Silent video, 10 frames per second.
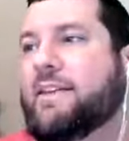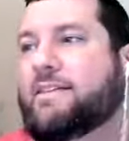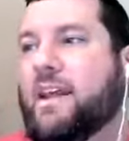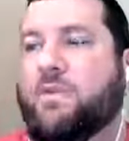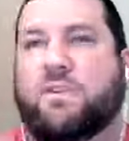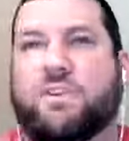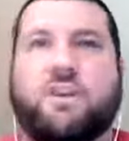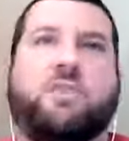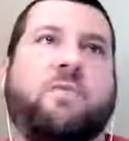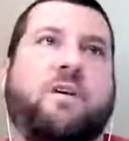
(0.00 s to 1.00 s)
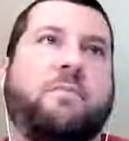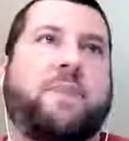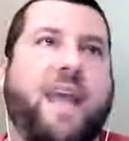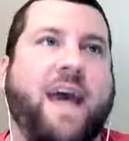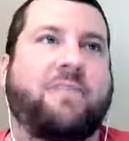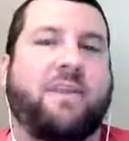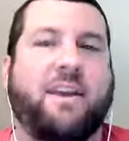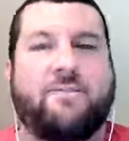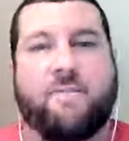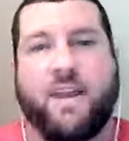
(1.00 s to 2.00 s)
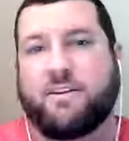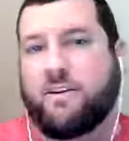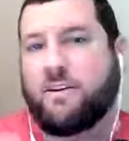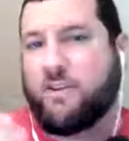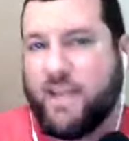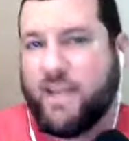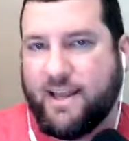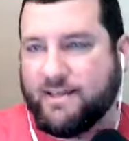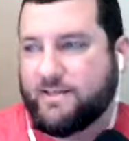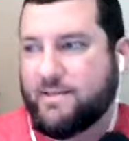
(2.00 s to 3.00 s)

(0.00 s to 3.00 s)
say, do you want them gathering information on your kids?